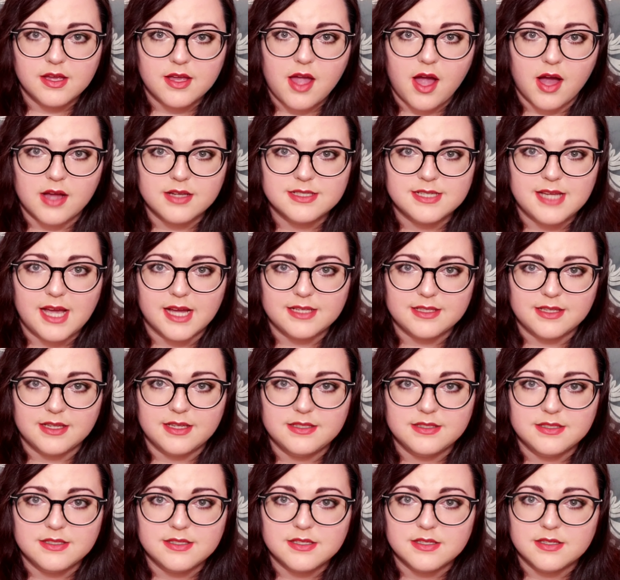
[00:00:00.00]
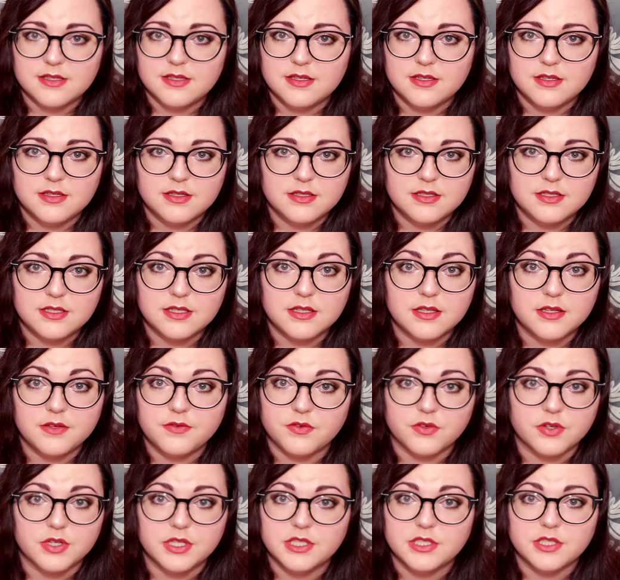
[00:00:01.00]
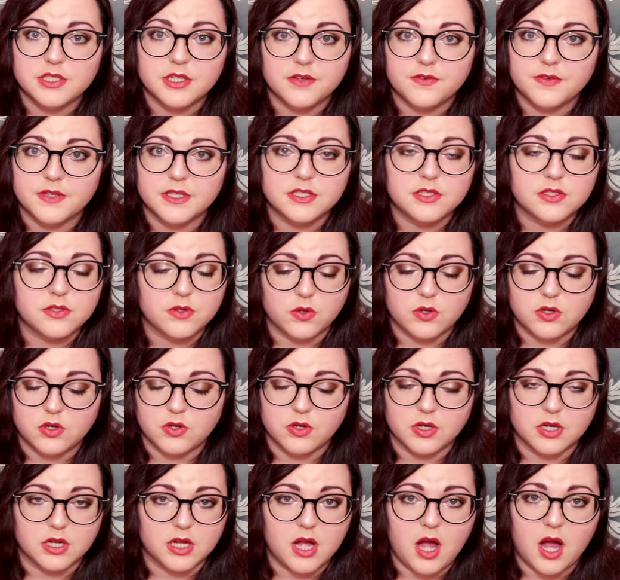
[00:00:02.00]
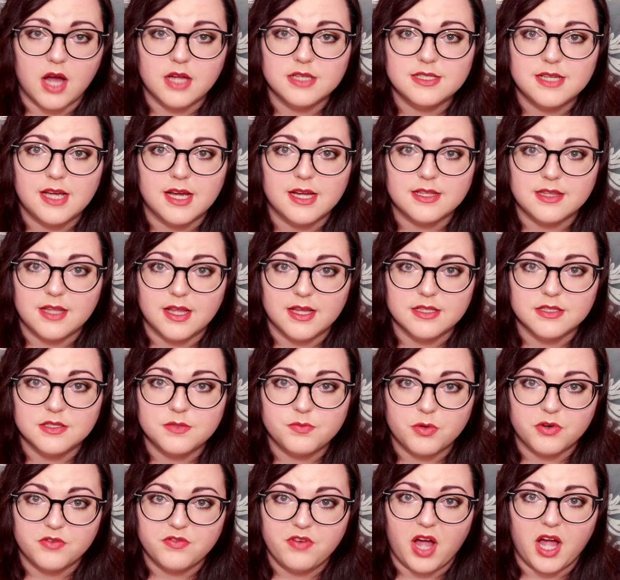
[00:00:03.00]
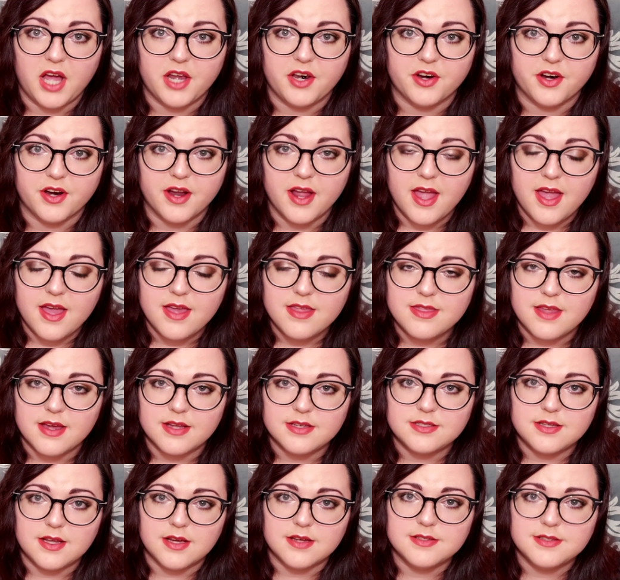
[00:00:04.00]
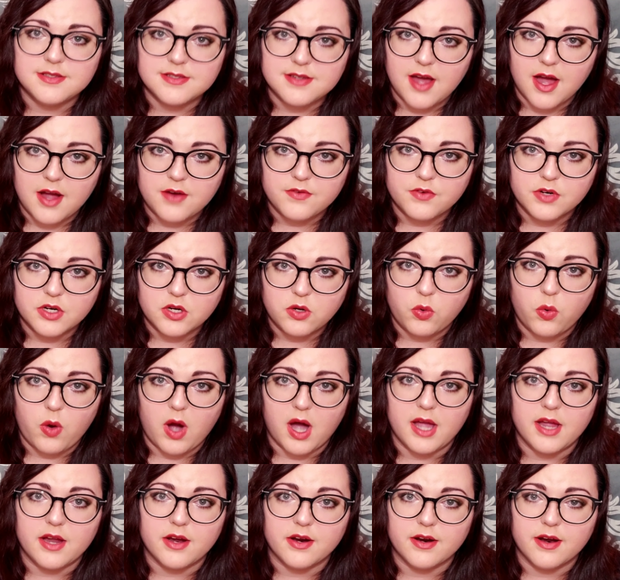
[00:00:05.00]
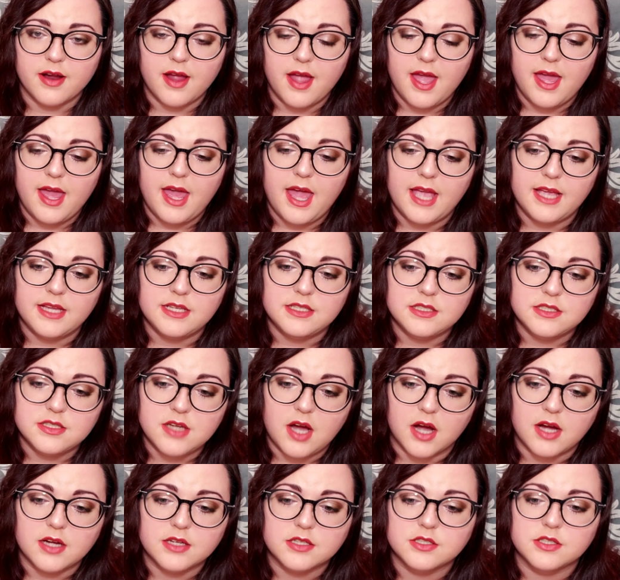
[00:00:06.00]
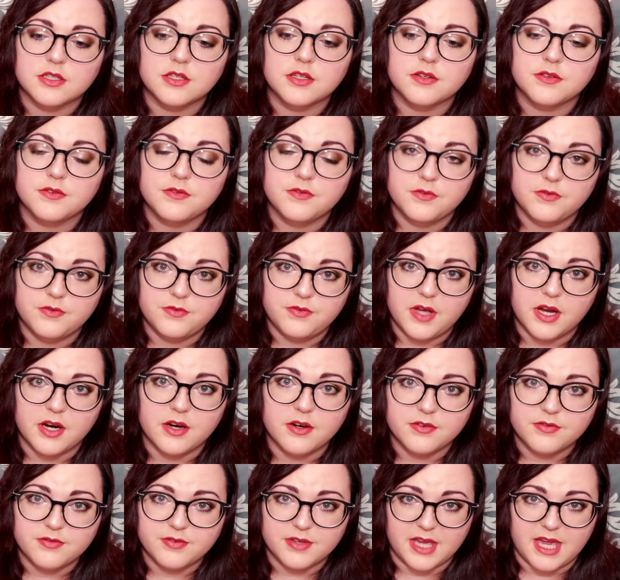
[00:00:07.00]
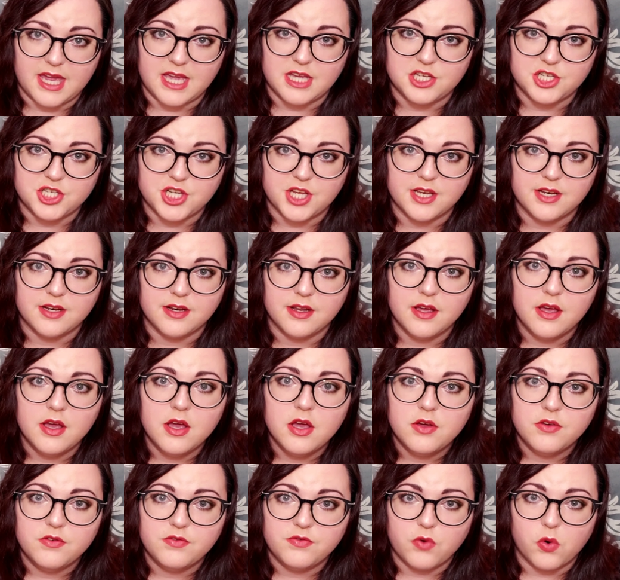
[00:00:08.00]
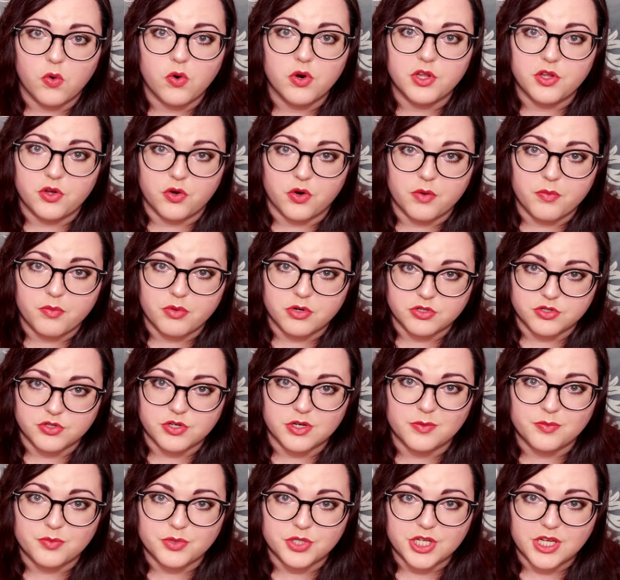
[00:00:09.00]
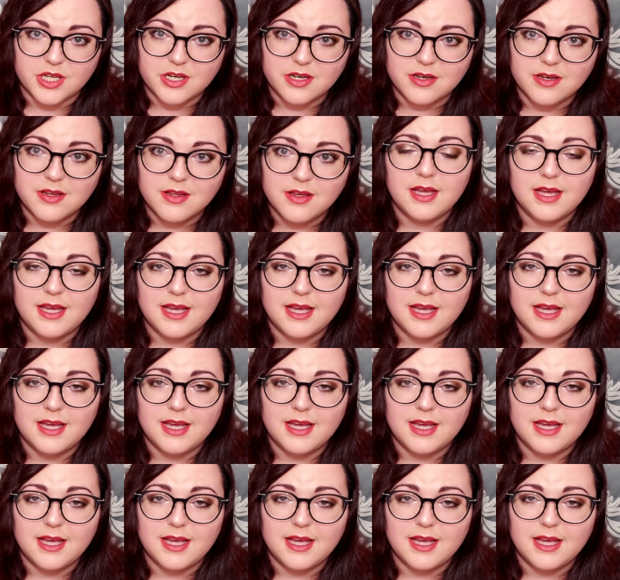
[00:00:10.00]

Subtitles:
contact lens delivery service or contact lens provider that does not require a doctor verification for your prescription.